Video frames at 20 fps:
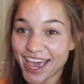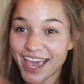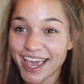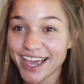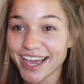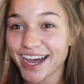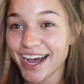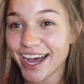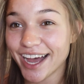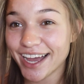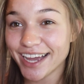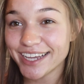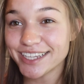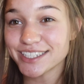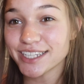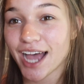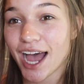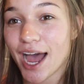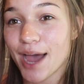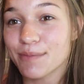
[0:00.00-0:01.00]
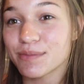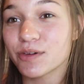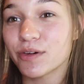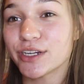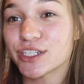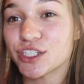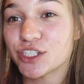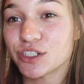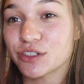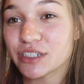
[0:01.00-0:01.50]
Hey guys, I'm
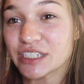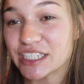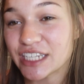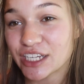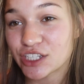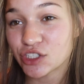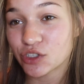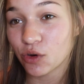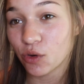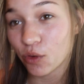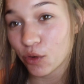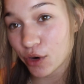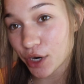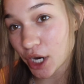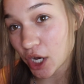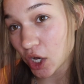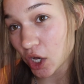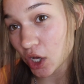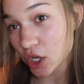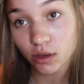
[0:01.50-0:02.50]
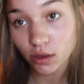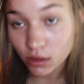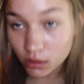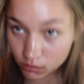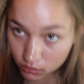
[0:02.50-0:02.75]
going to do a tutorial.